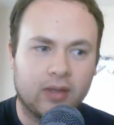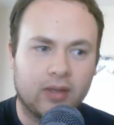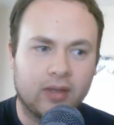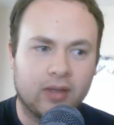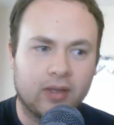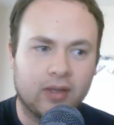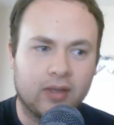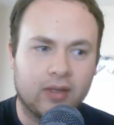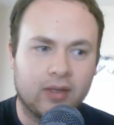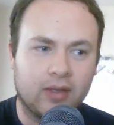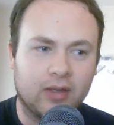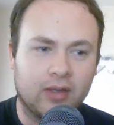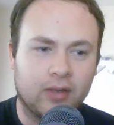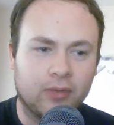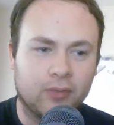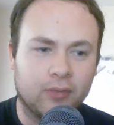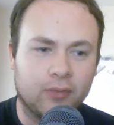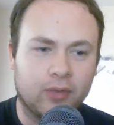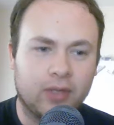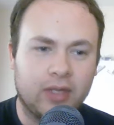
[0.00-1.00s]
it, it
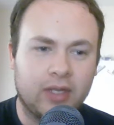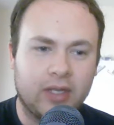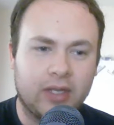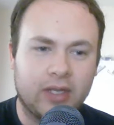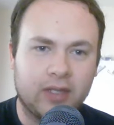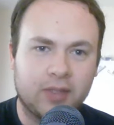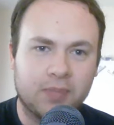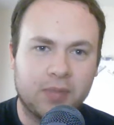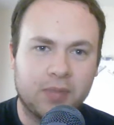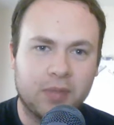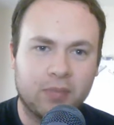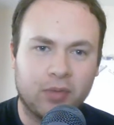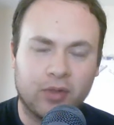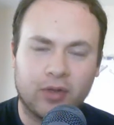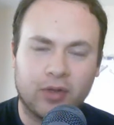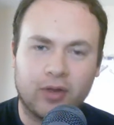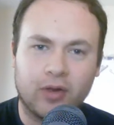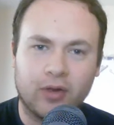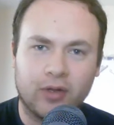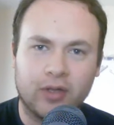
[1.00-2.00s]
really hits people
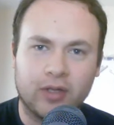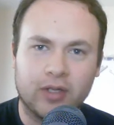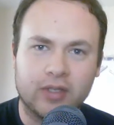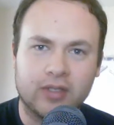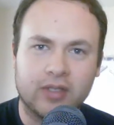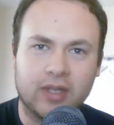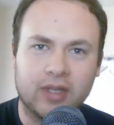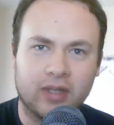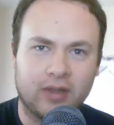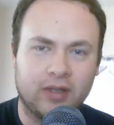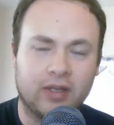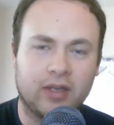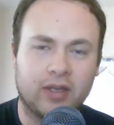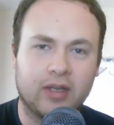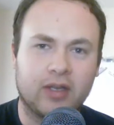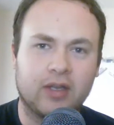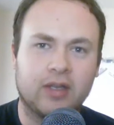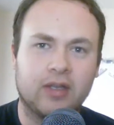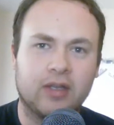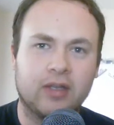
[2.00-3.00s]
the hardest, I
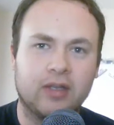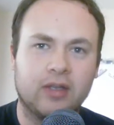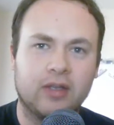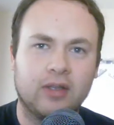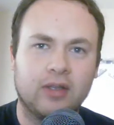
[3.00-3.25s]
think,